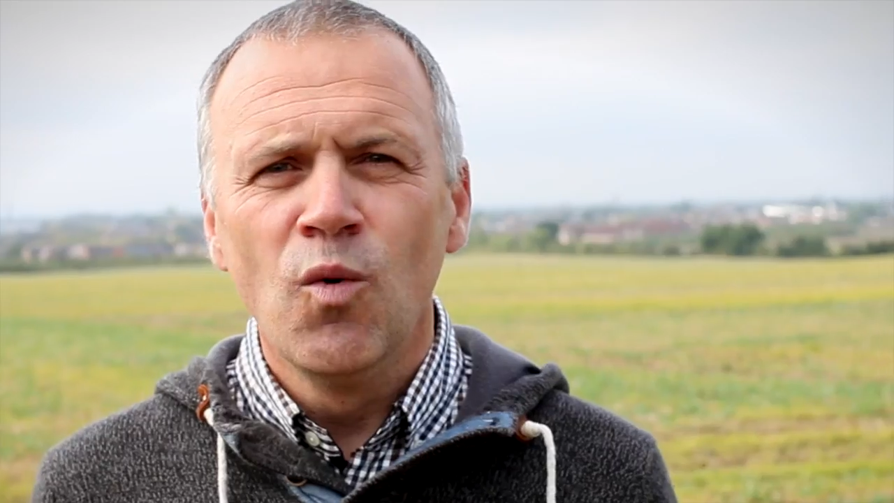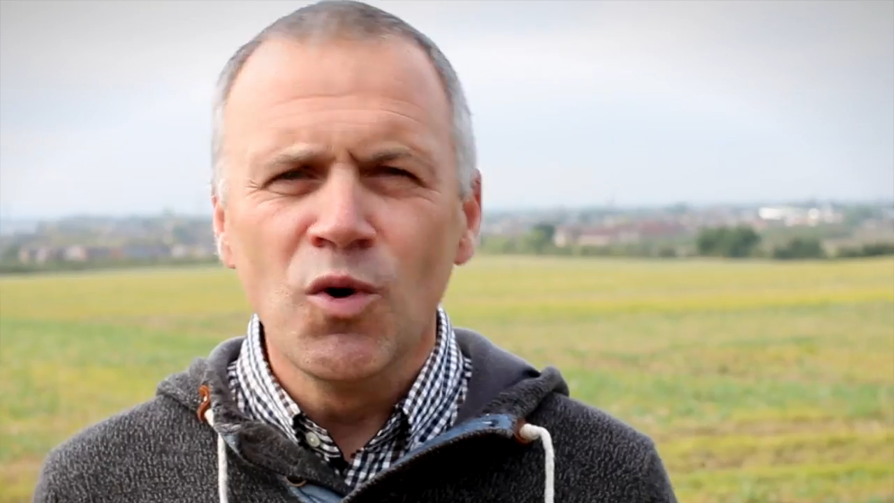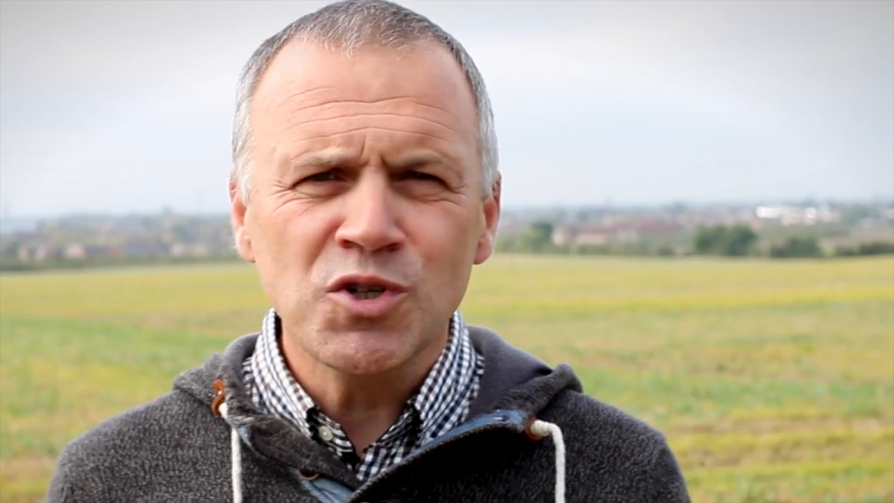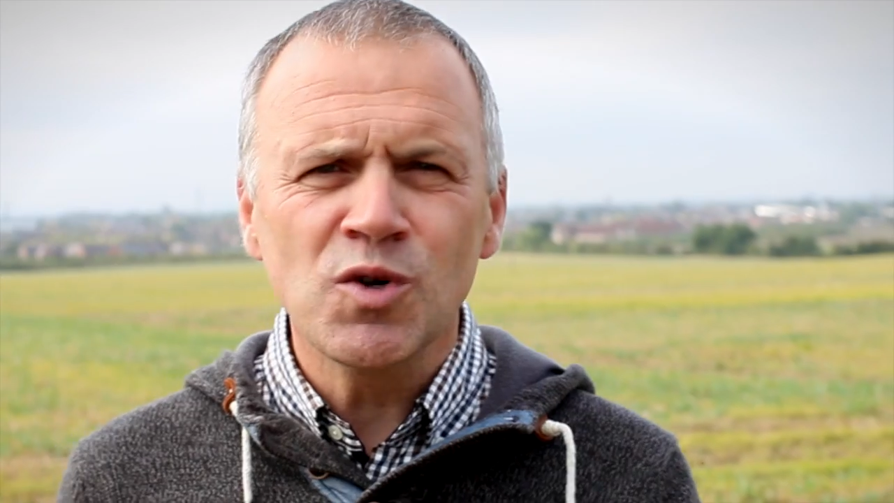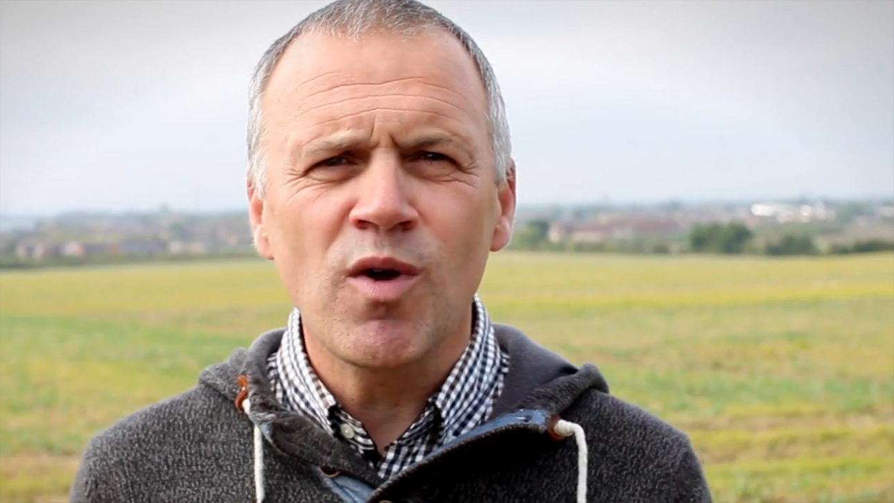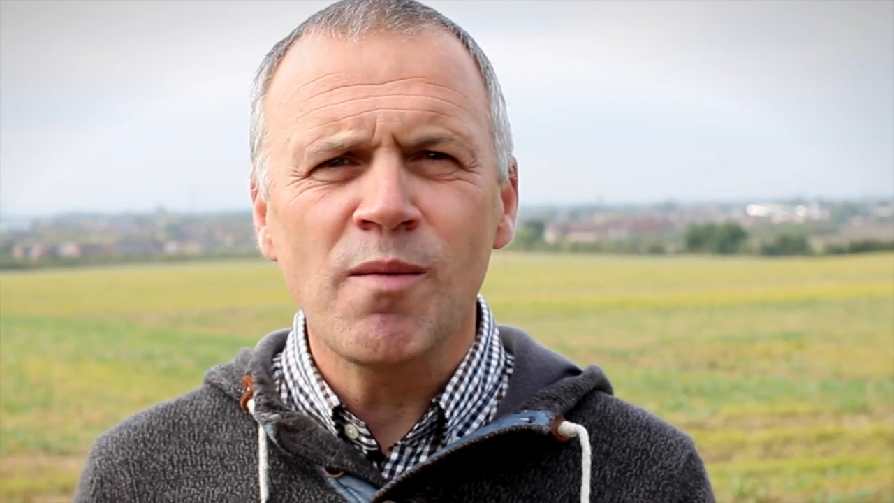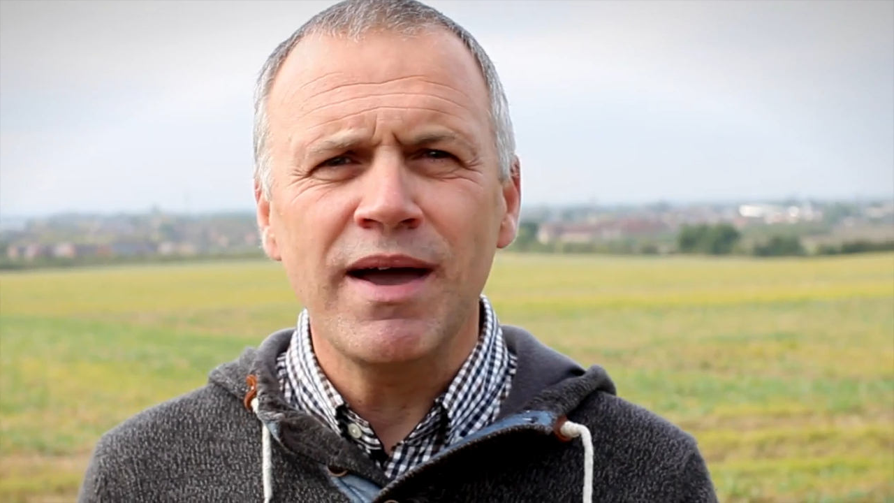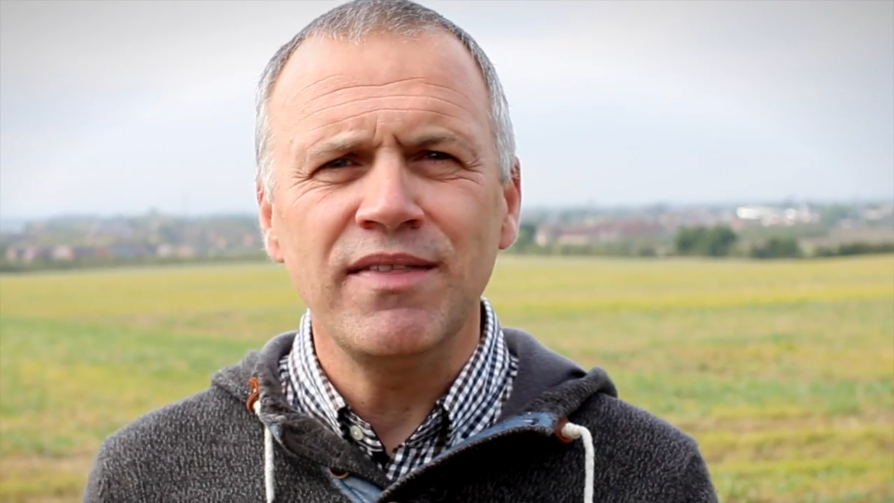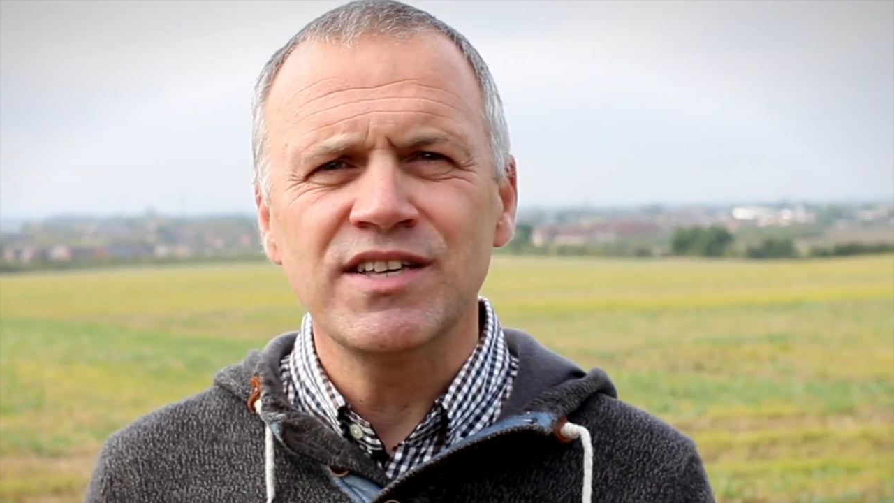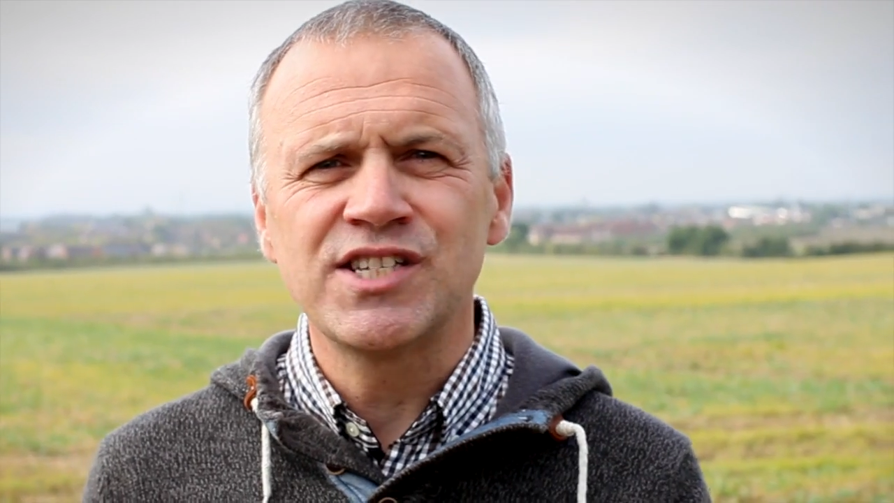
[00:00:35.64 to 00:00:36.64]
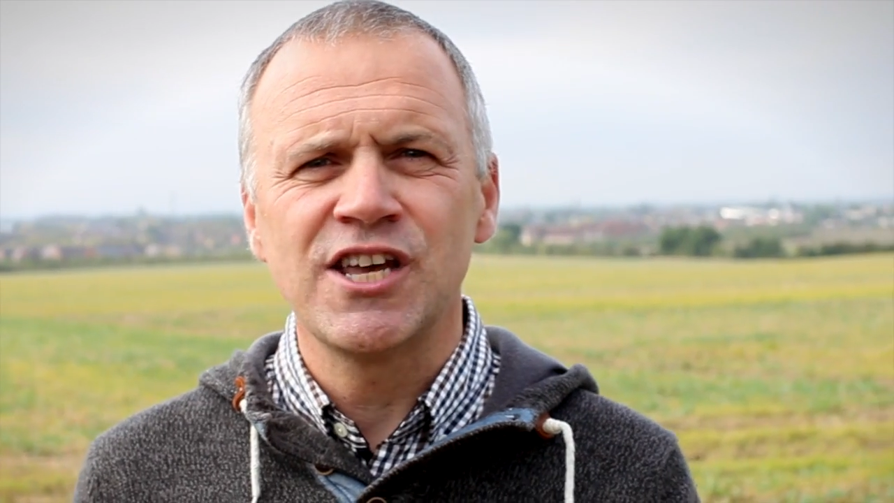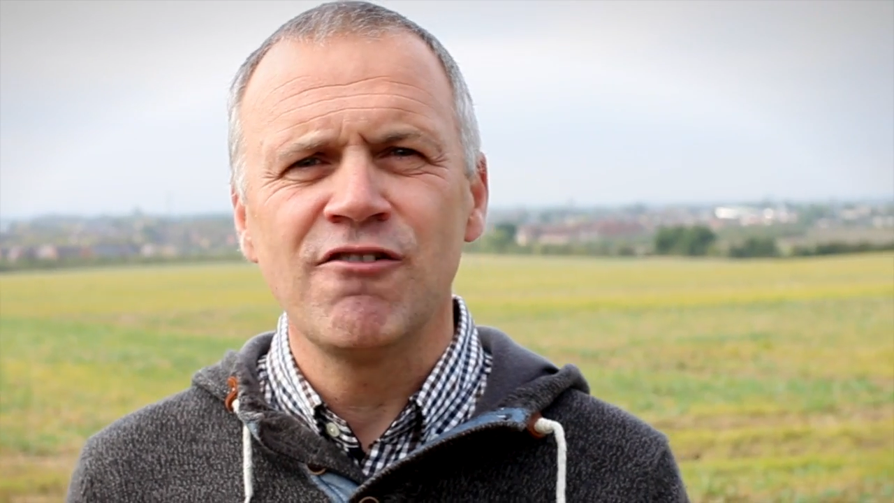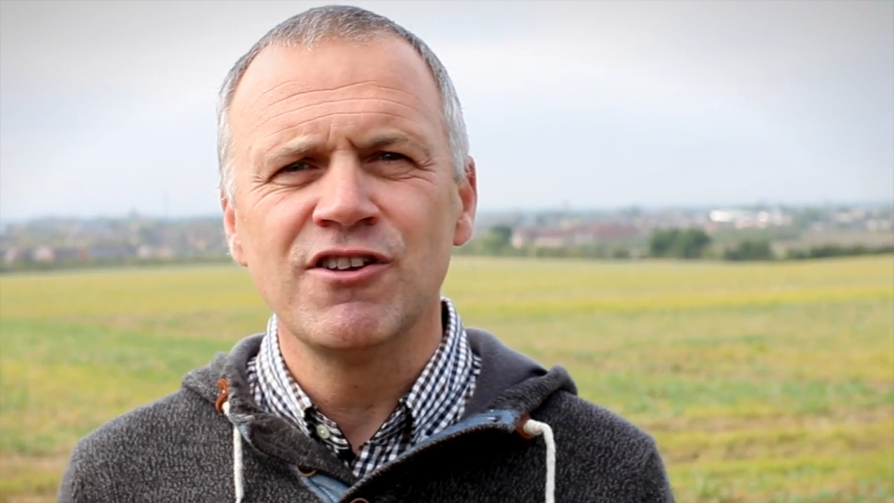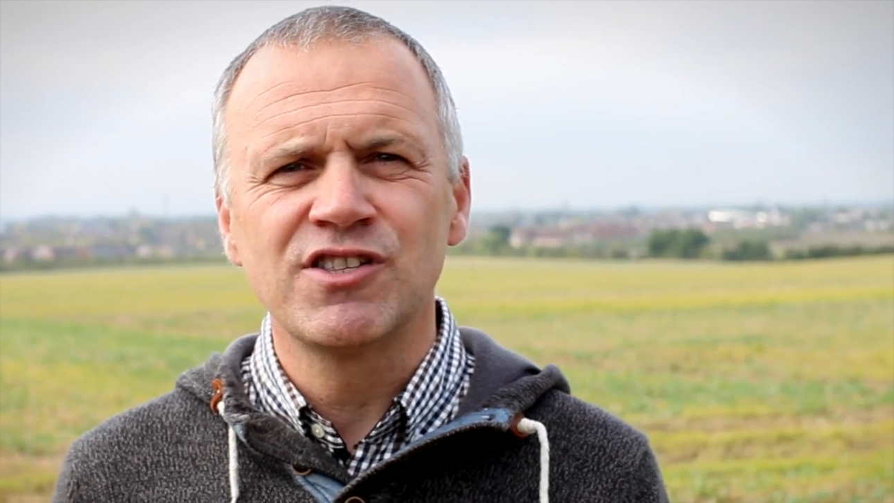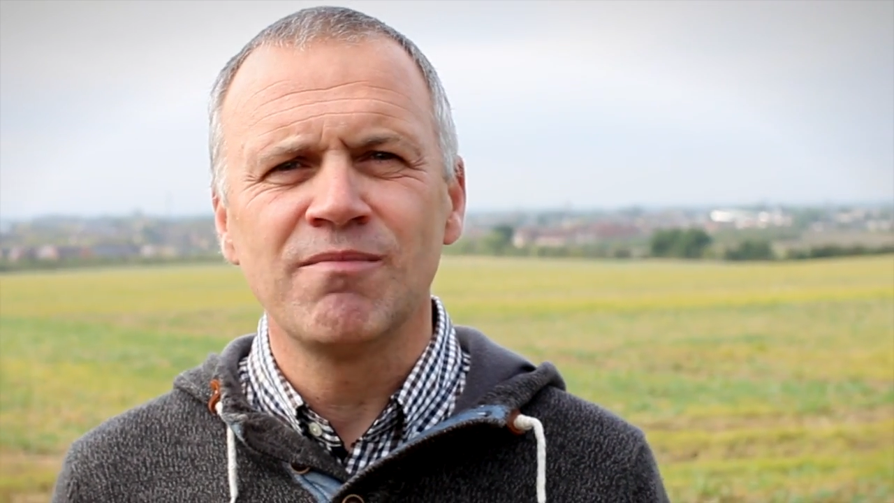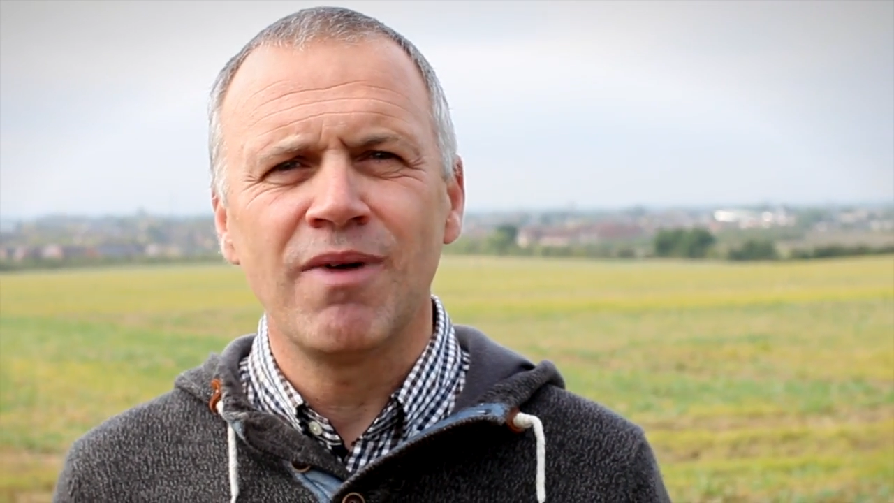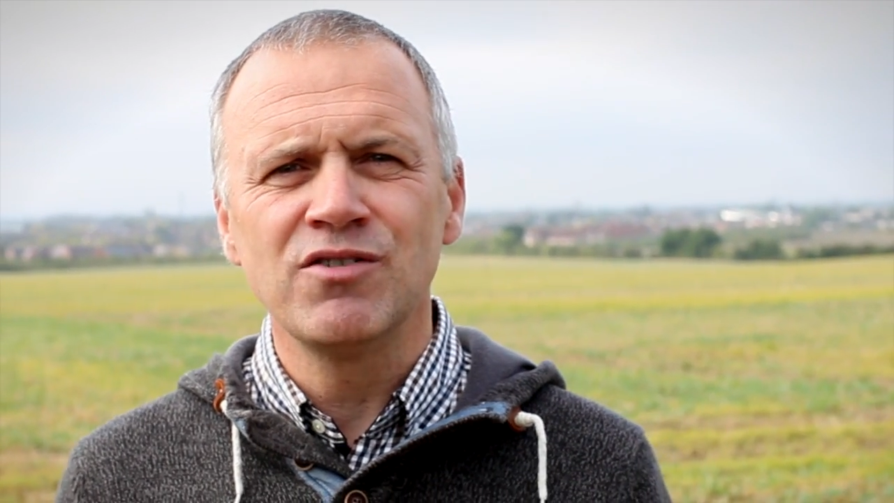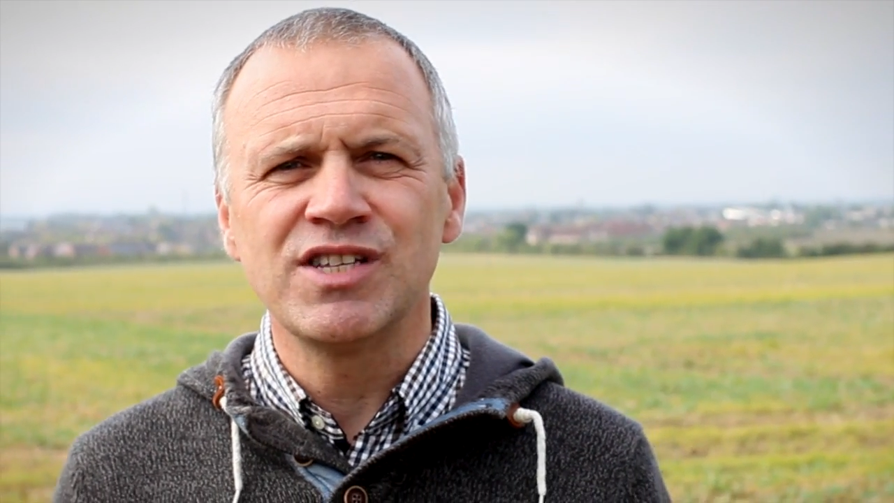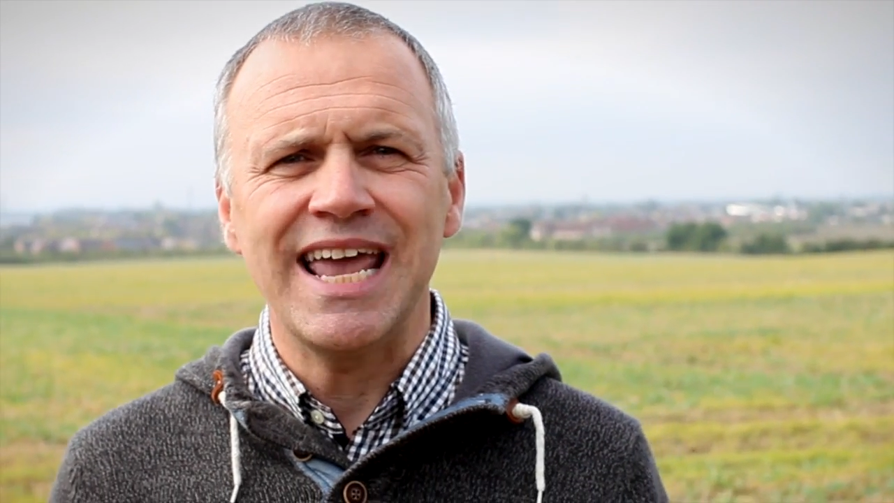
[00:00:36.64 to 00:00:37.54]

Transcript: We also want to make this series the most